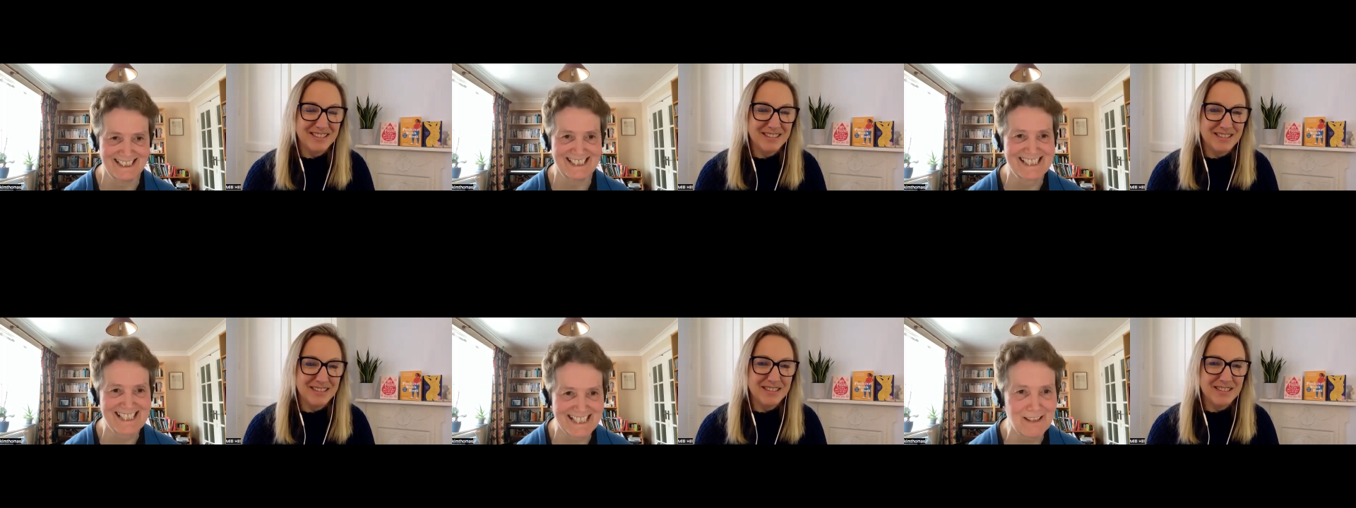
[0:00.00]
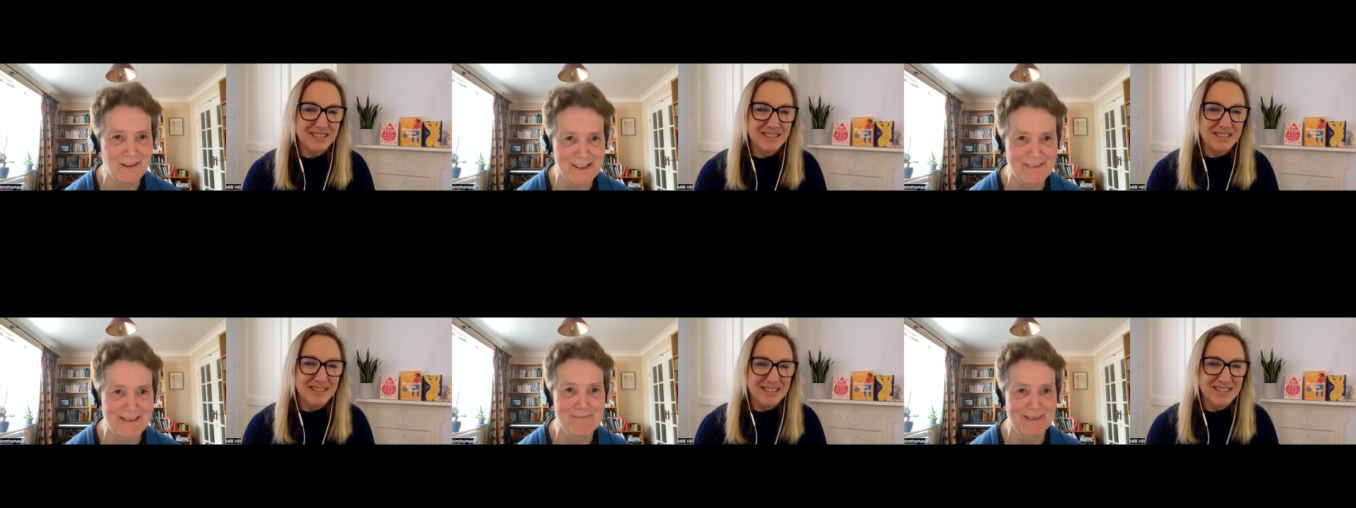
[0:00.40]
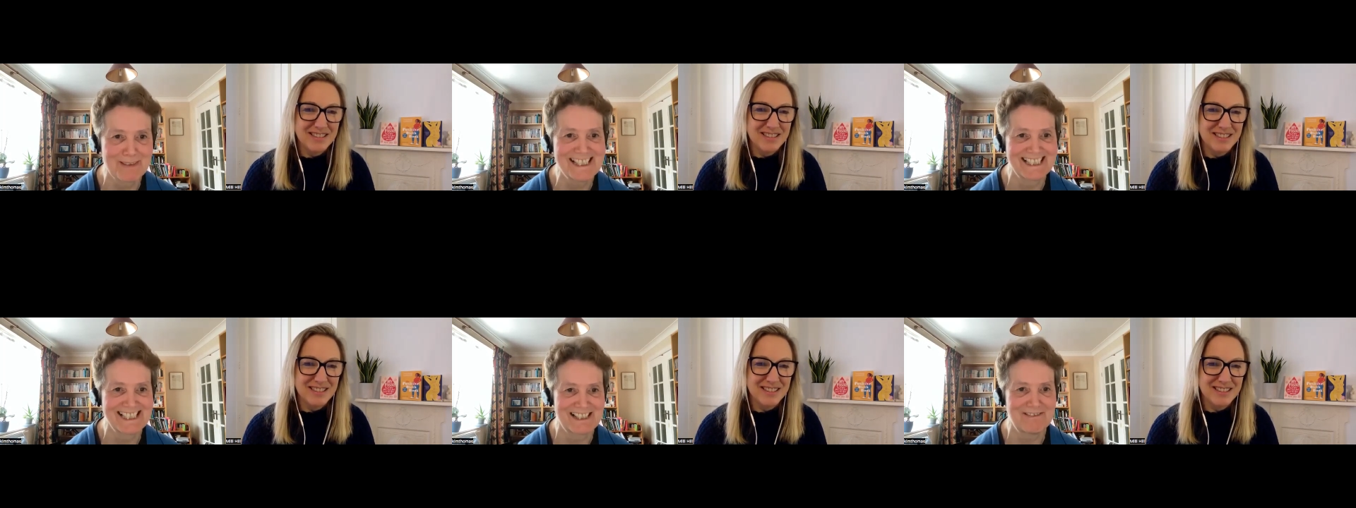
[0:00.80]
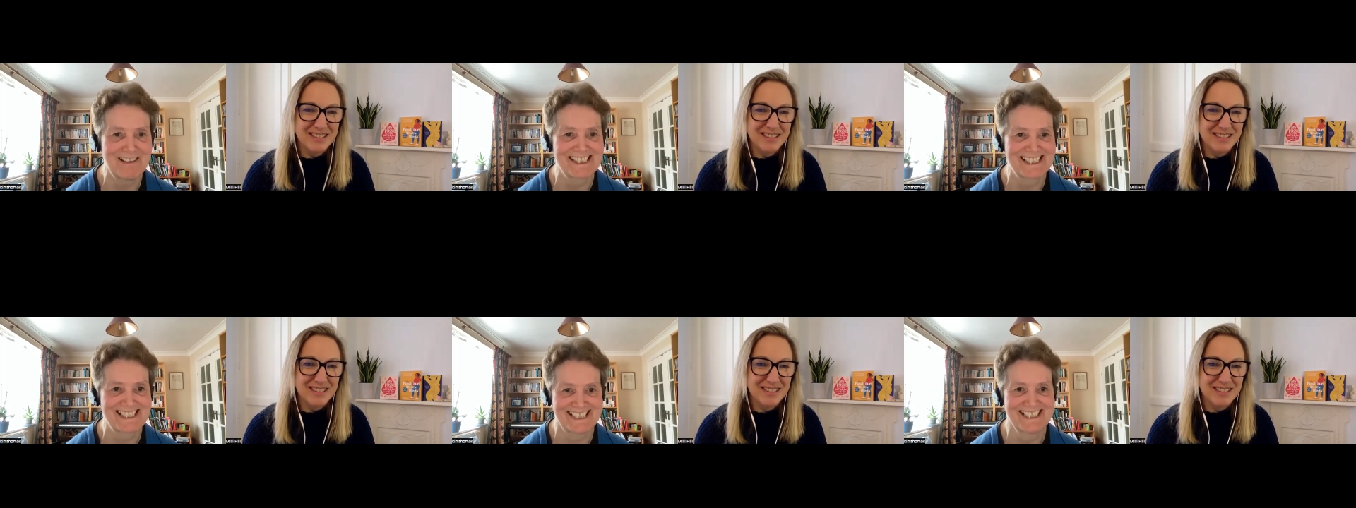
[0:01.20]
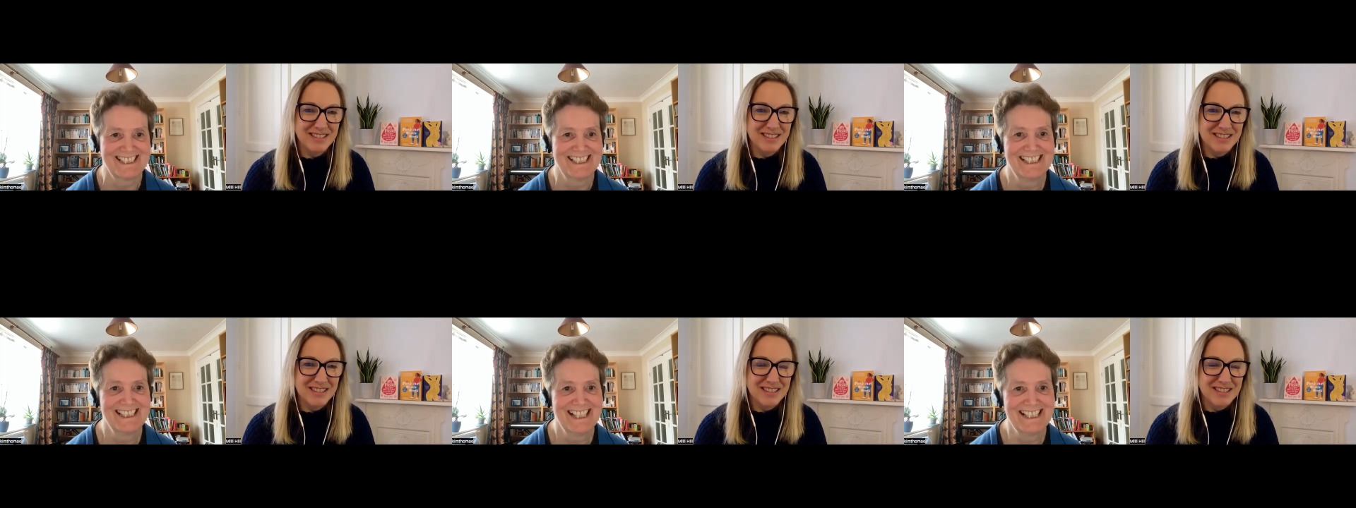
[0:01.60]
Speaker 1: there's a lot of implicit trust
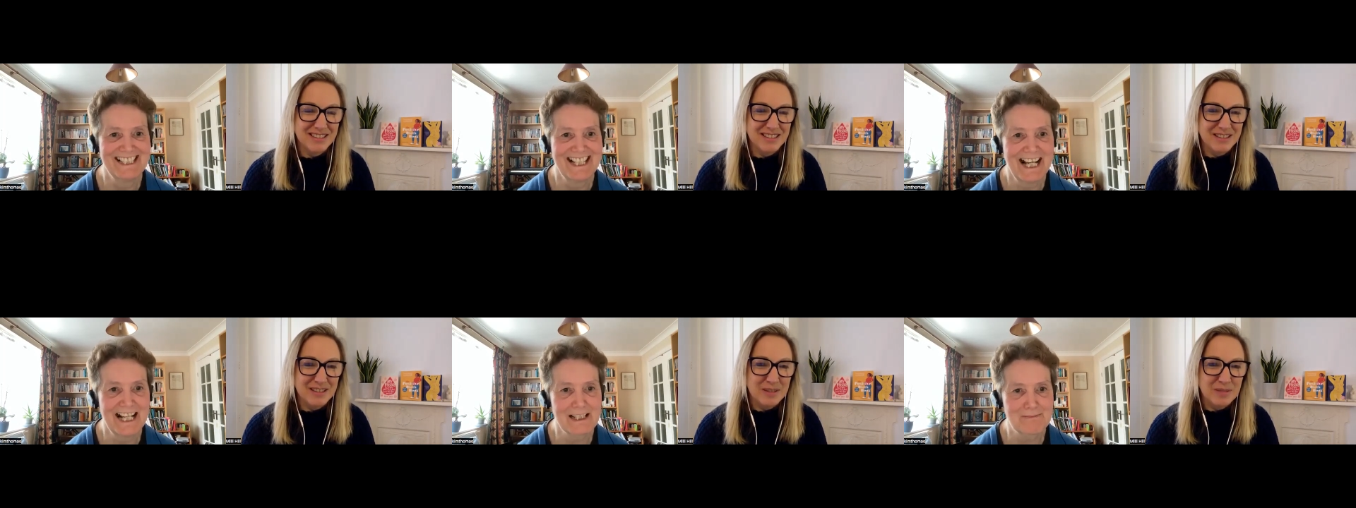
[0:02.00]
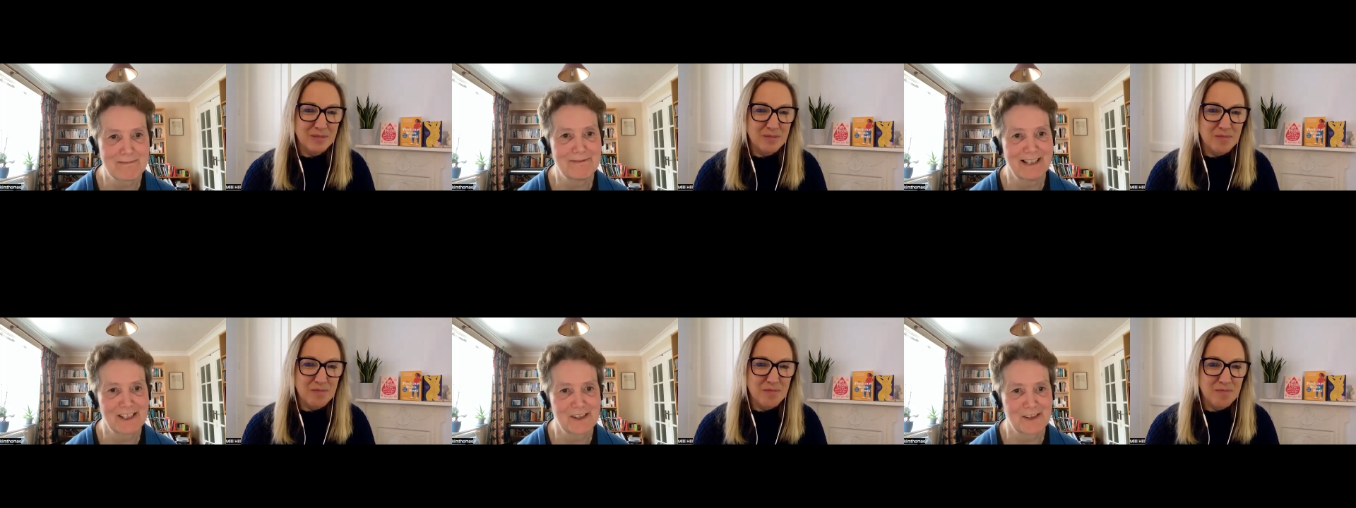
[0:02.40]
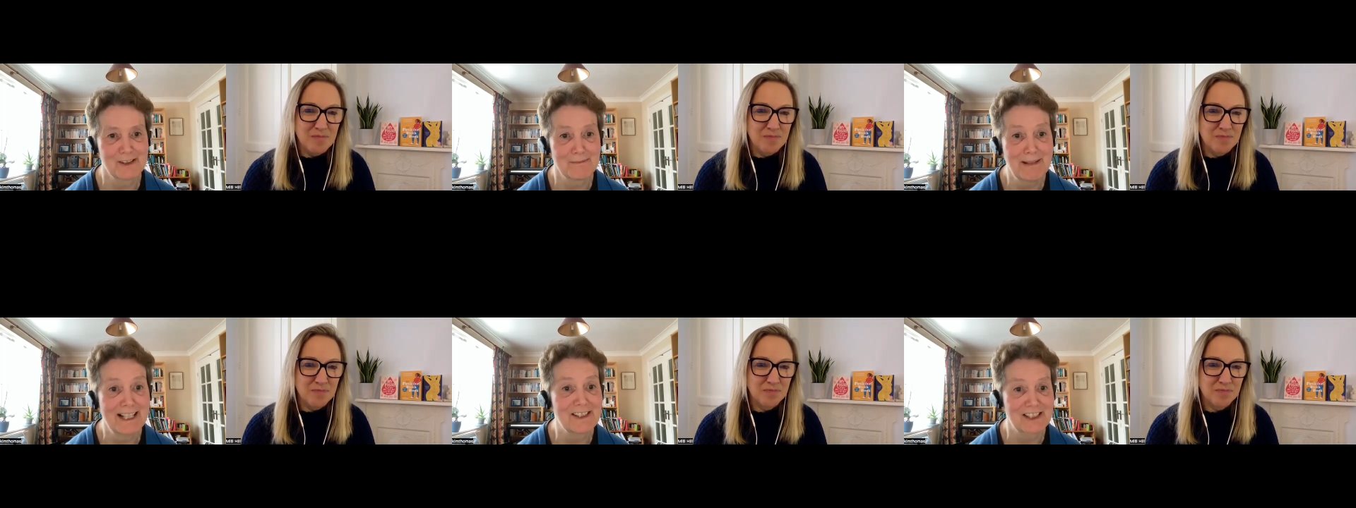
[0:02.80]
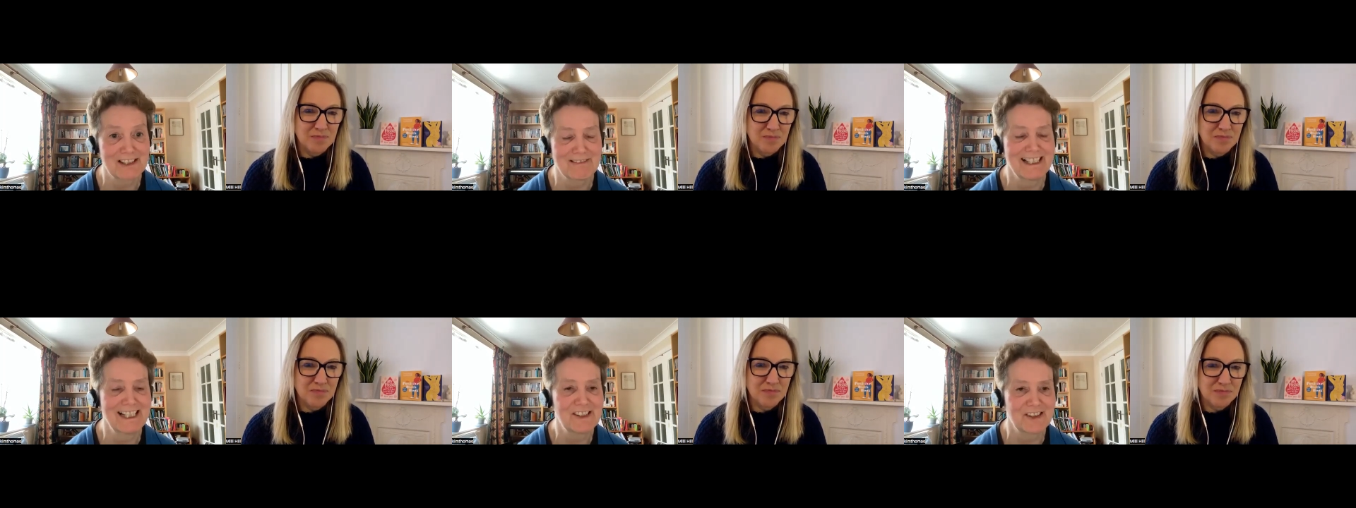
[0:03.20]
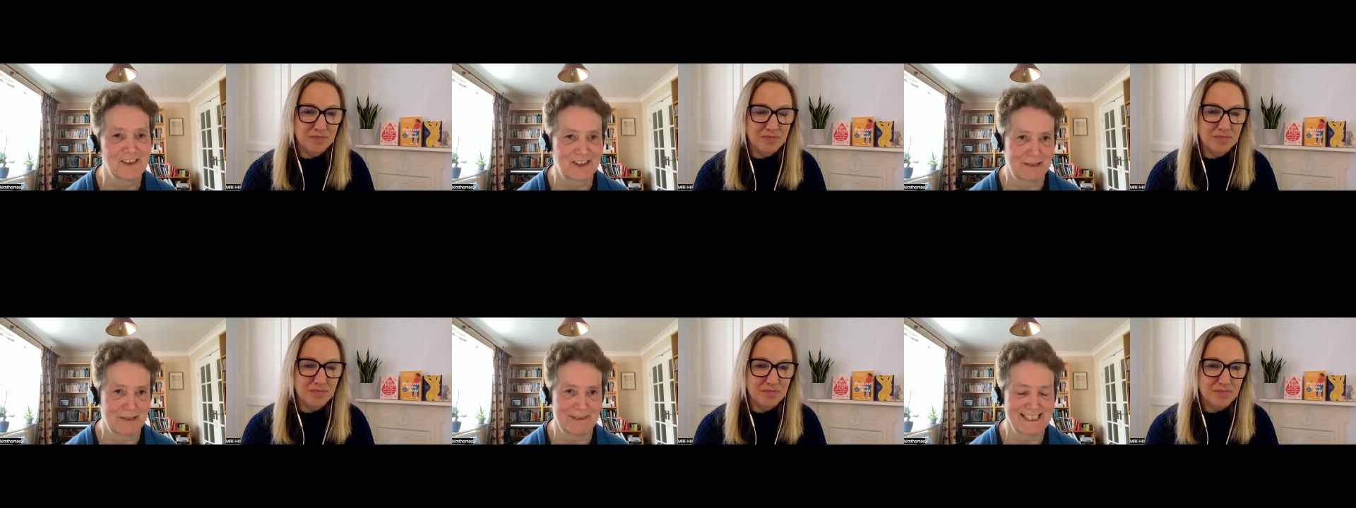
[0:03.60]
in the health professional patient
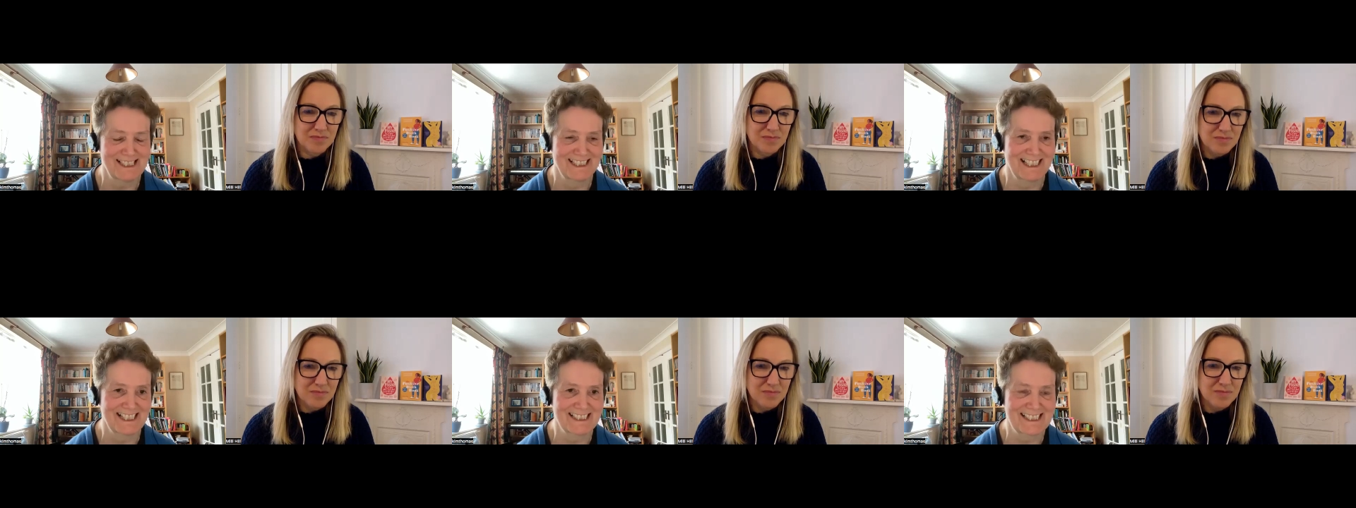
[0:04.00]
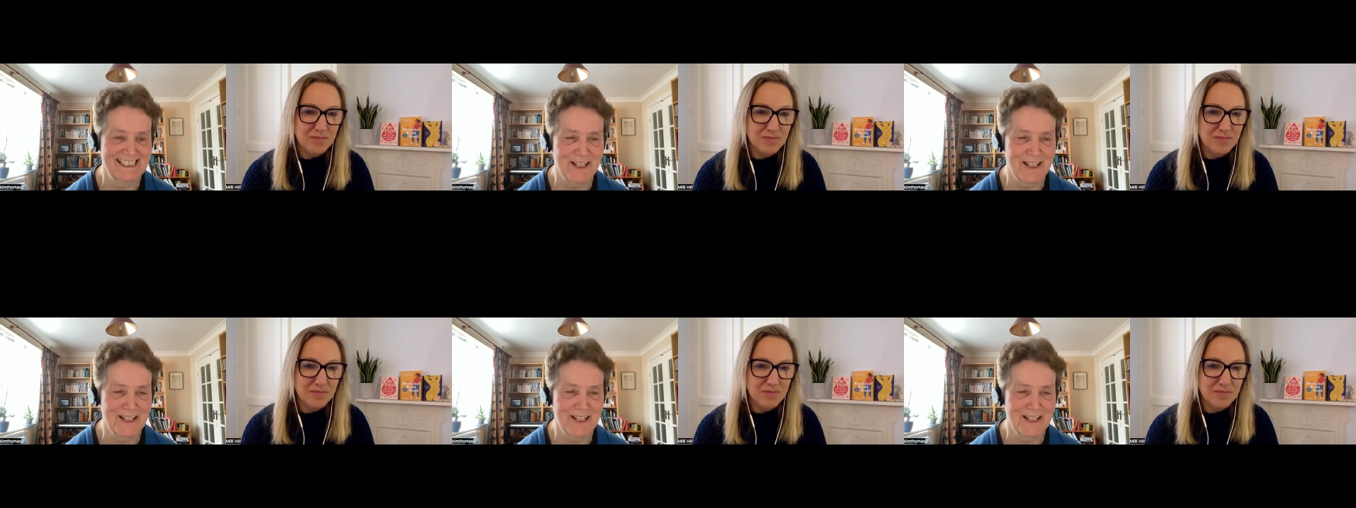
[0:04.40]
relationship, isn't there?